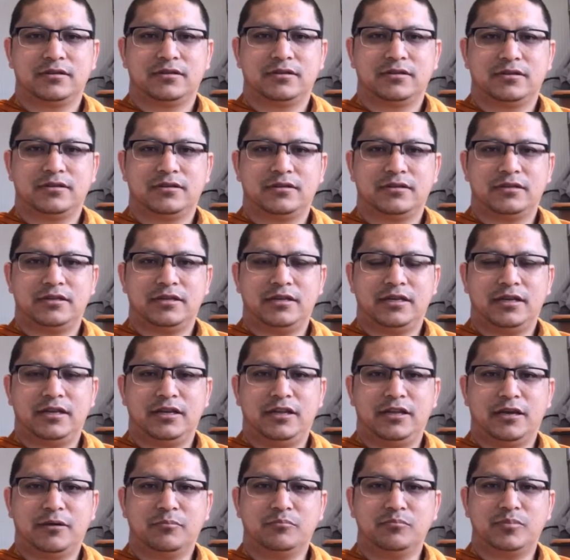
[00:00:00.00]
the
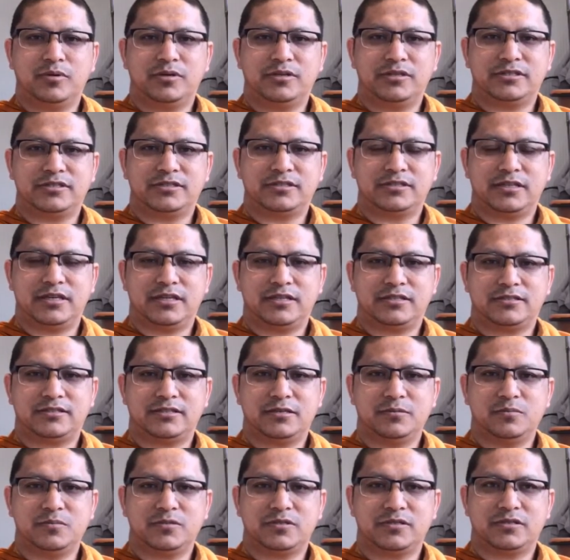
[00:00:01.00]
numbers, it
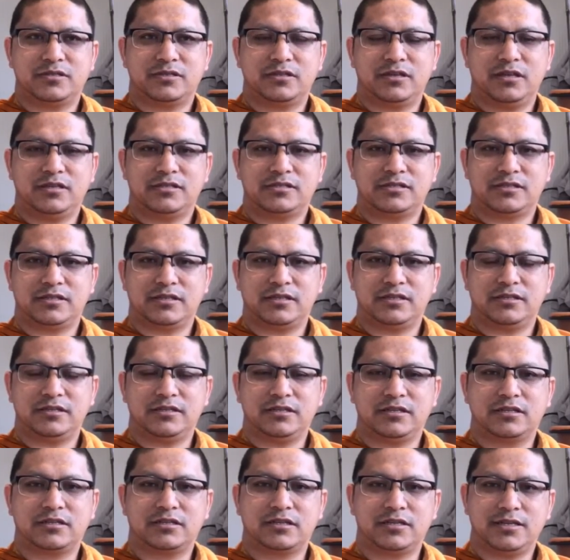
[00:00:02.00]
seems, is still
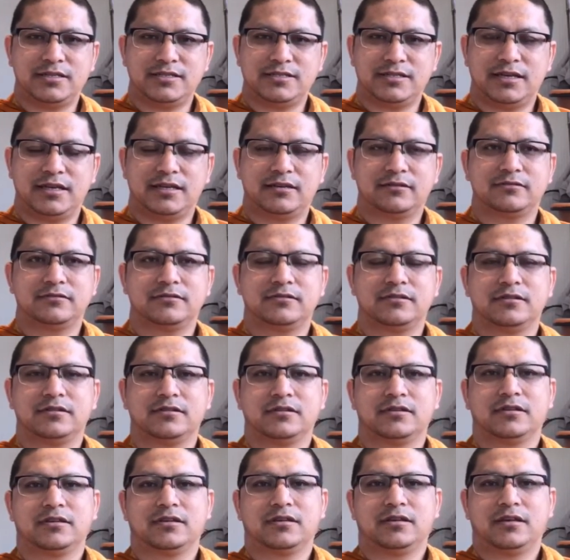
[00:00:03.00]
increasing,
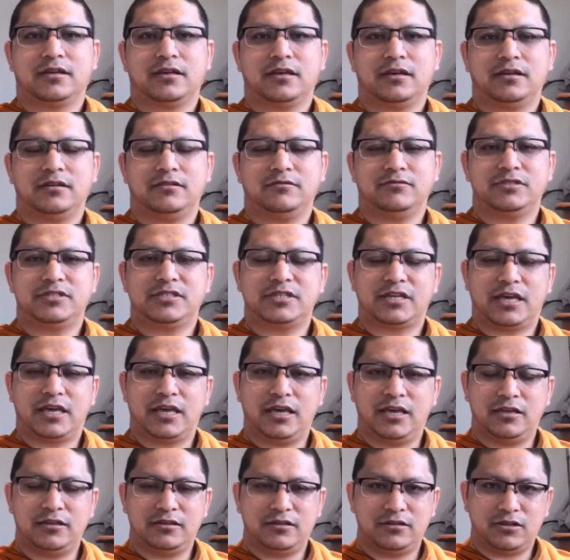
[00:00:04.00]
and which
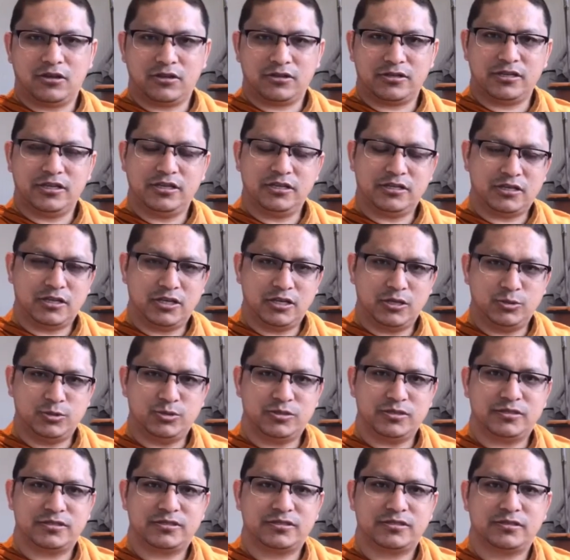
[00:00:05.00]
again not
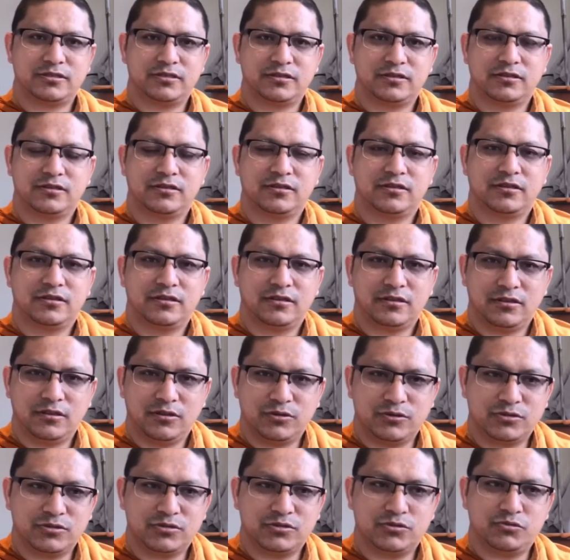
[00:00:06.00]
included
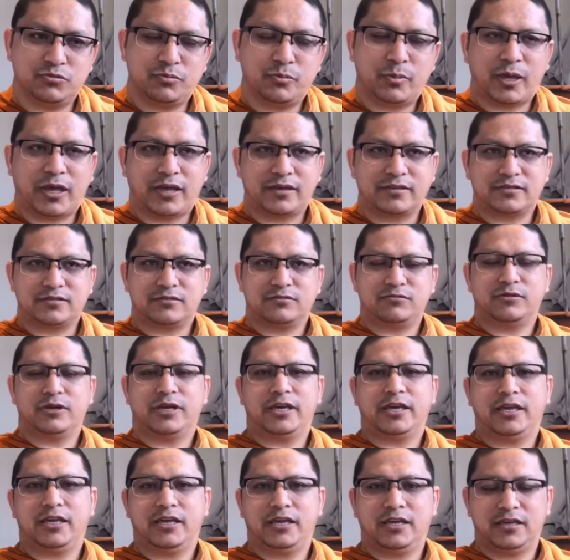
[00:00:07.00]
those who passed
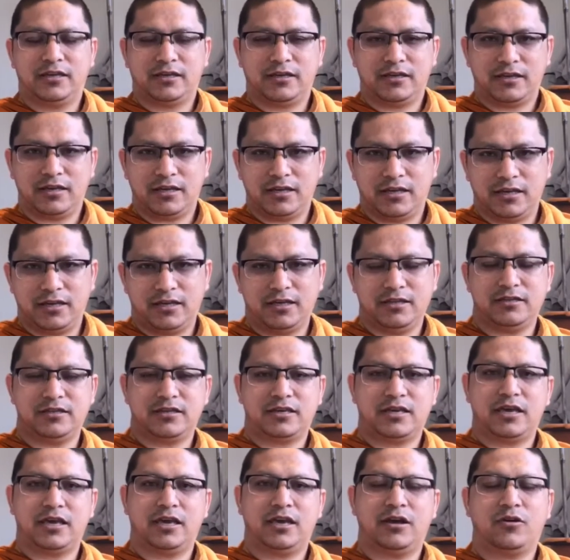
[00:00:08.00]
away in the
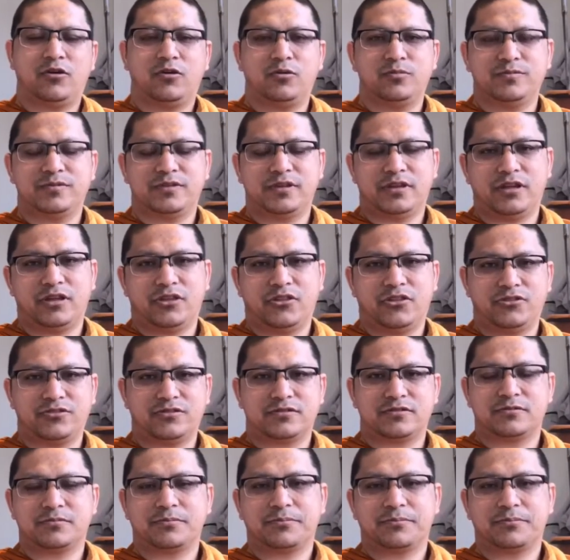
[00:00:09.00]
care homes and others.